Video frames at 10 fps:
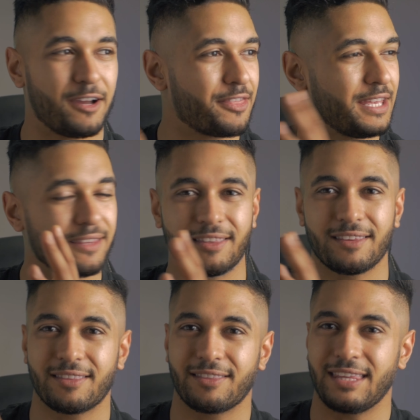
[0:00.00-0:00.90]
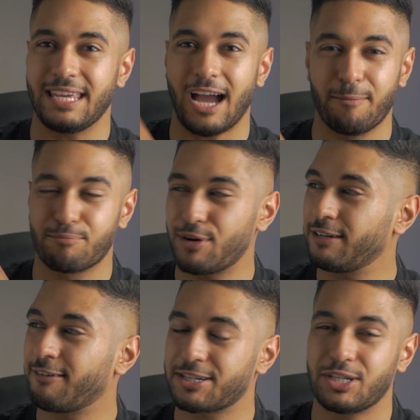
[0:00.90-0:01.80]
I think that the
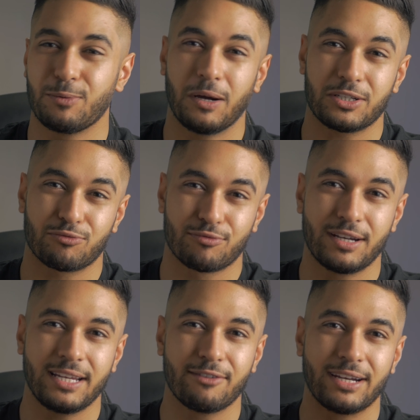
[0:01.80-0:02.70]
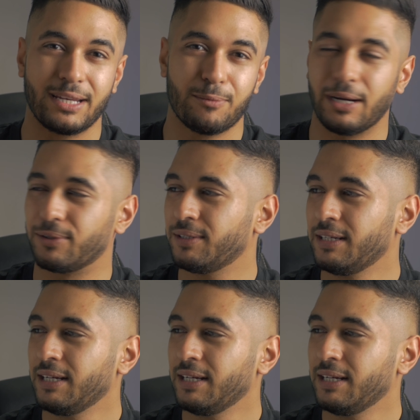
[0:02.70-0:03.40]
umbrella actually works really, really well.